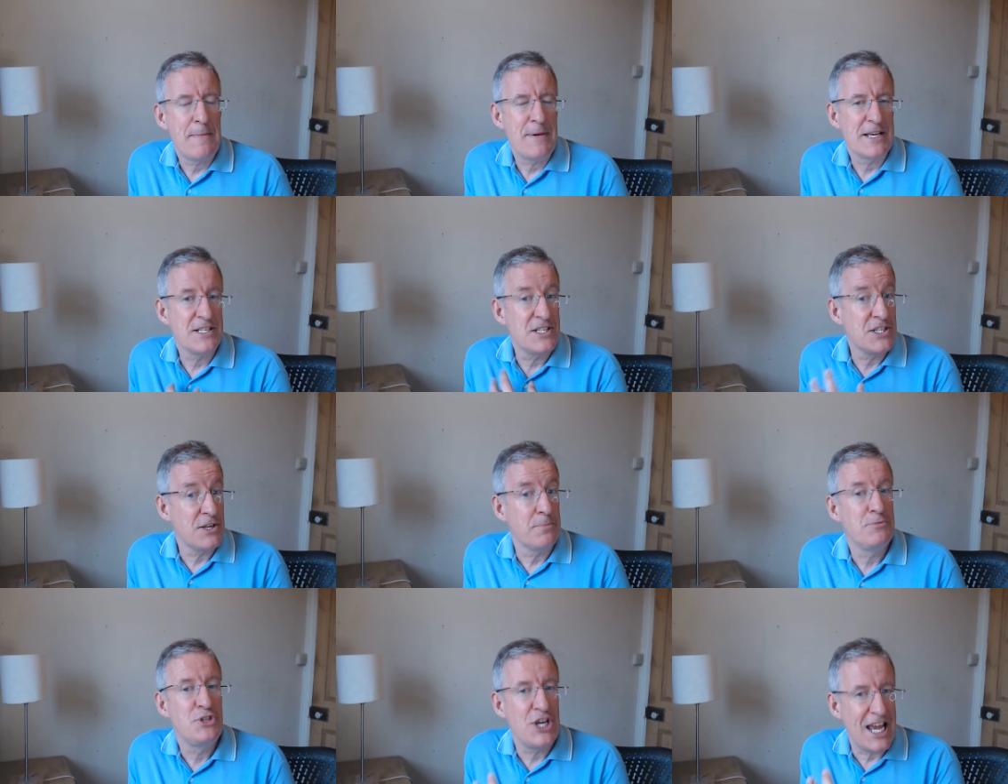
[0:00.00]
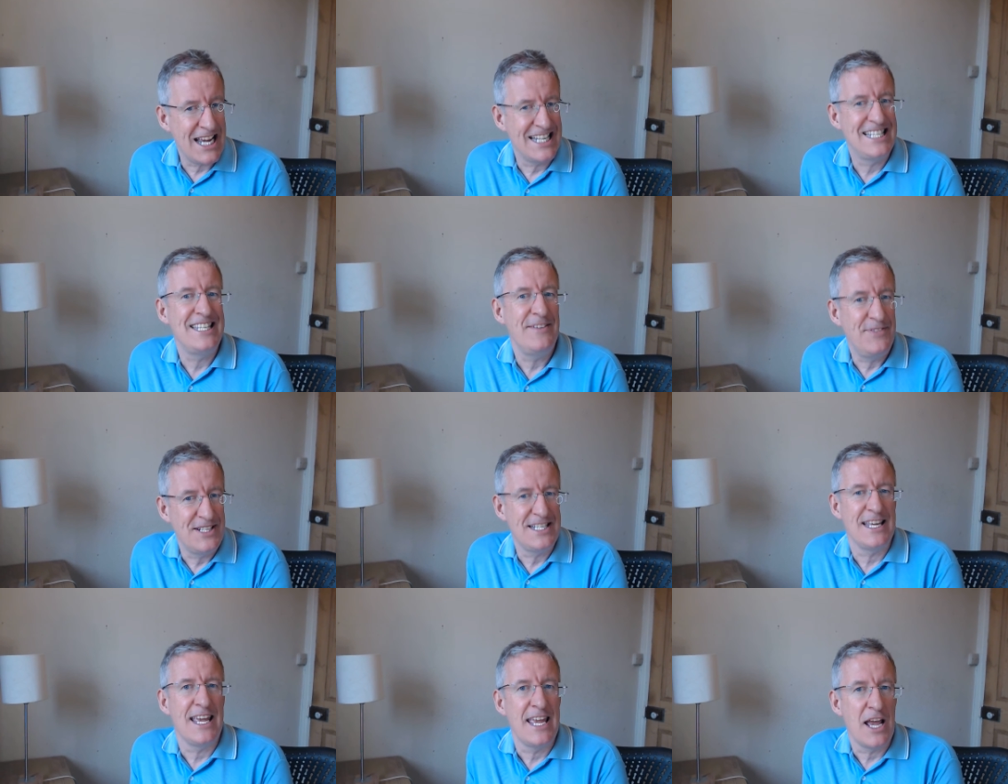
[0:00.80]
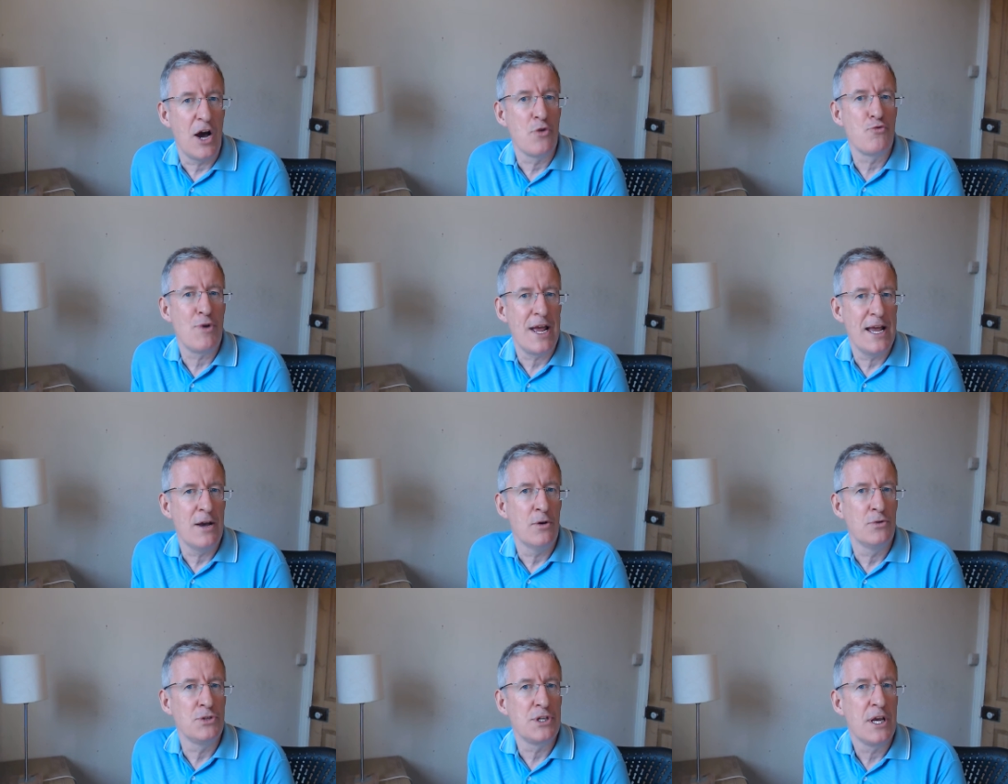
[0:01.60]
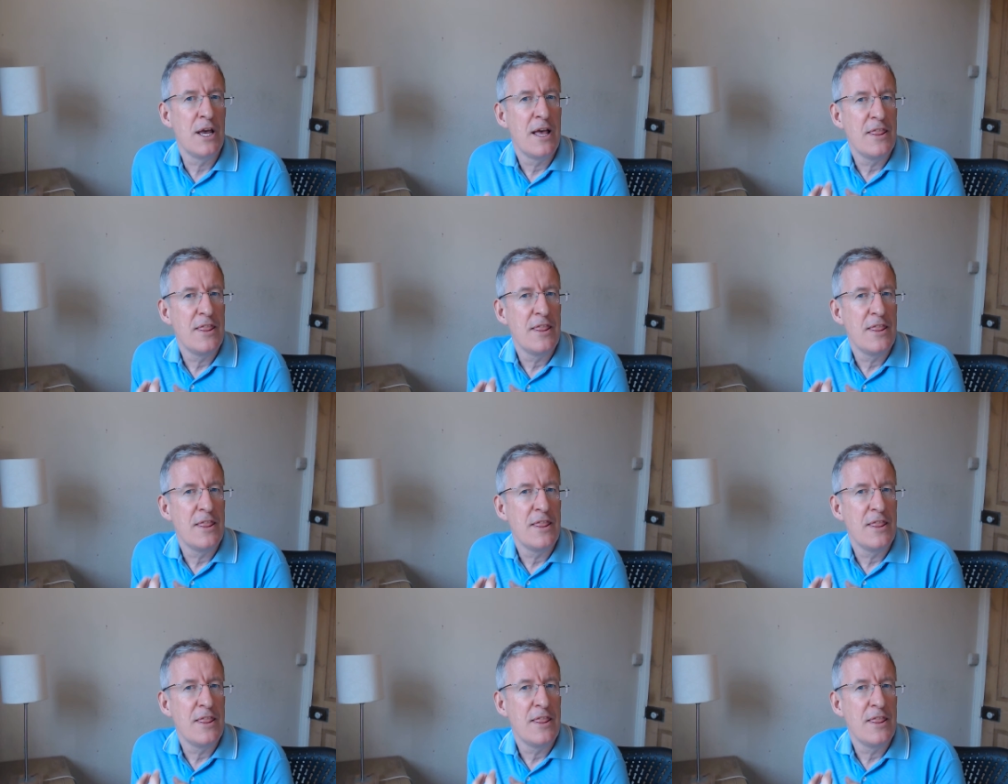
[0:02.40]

be a subjectivity around